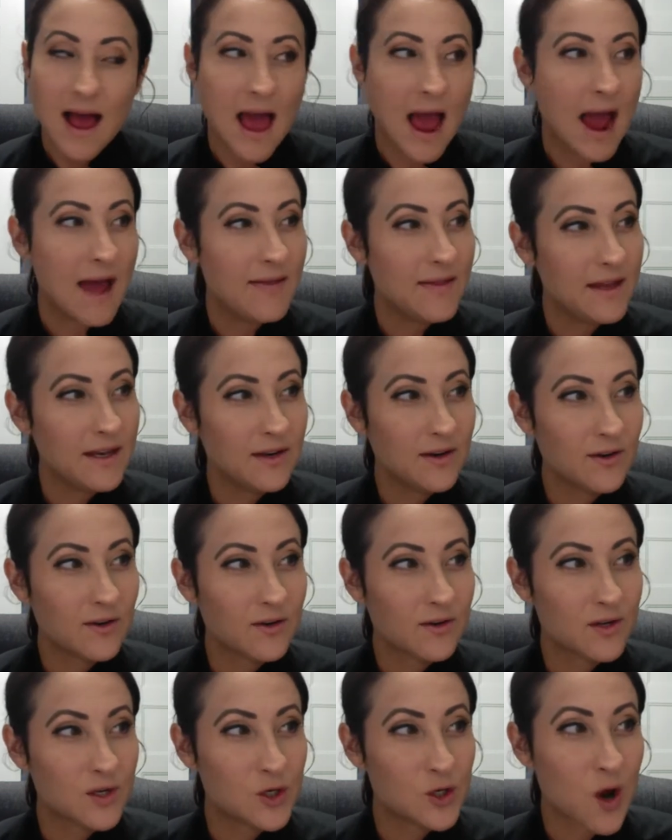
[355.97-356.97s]
And then
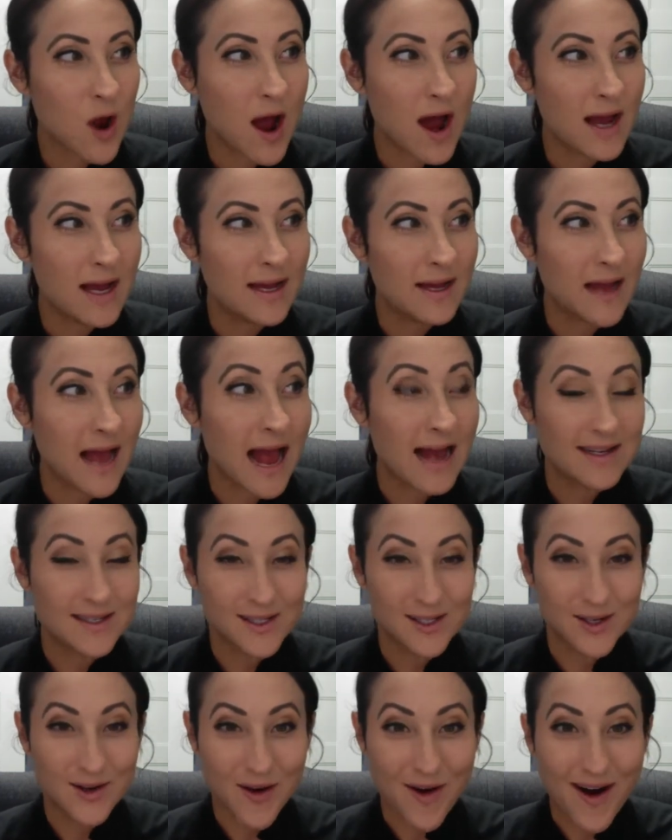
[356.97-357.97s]
you're trying, as
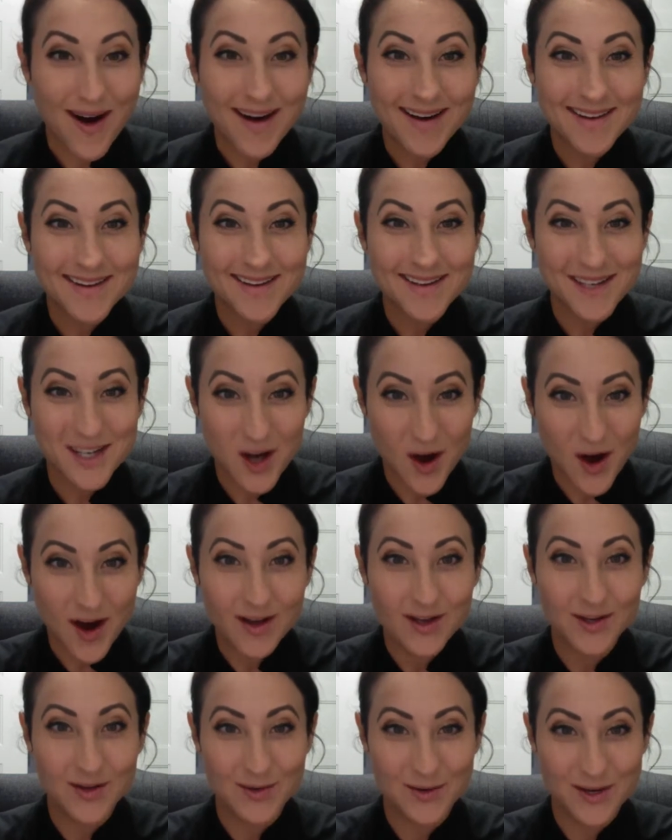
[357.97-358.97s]
God
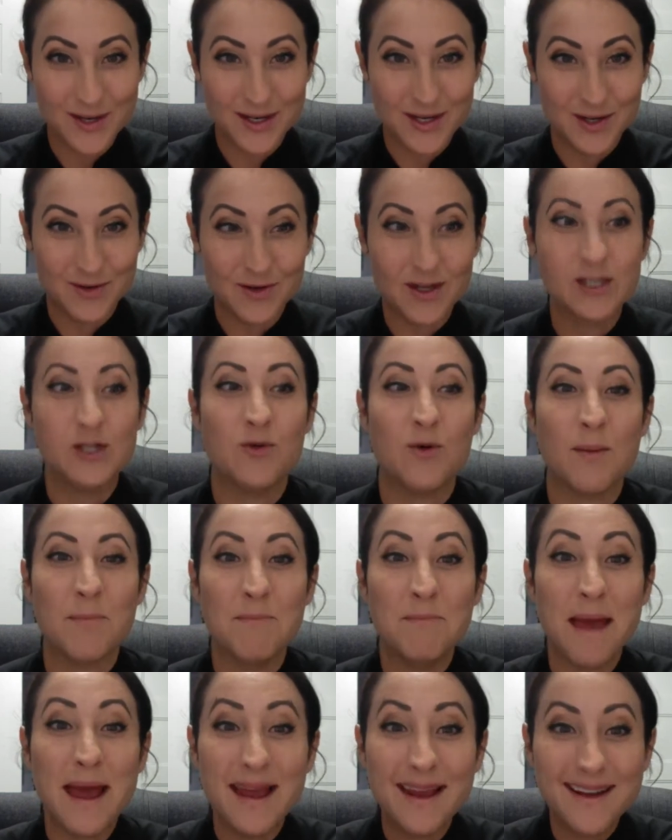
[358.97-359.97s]
taught you to do, because you are
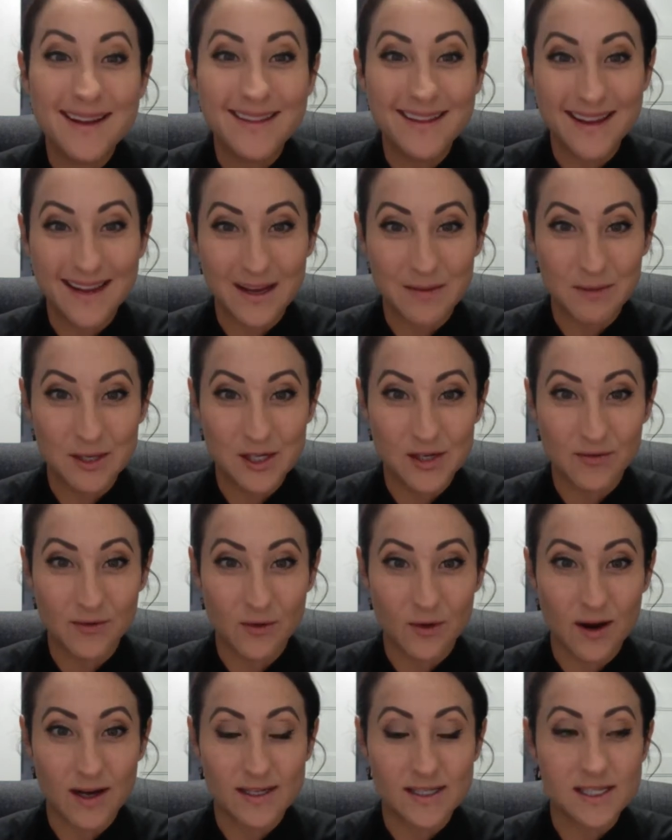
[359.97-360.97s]
made in the image of
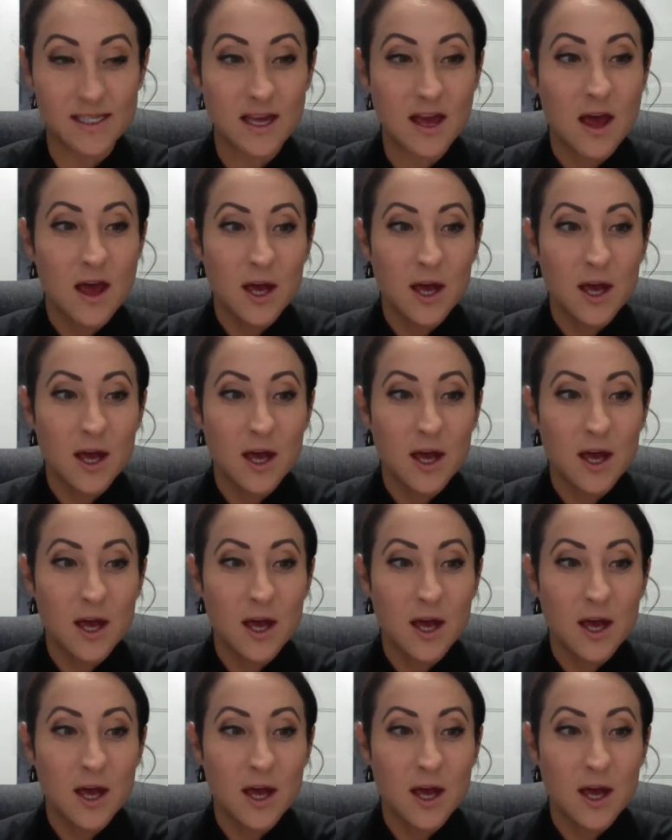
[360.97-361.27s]
Christ,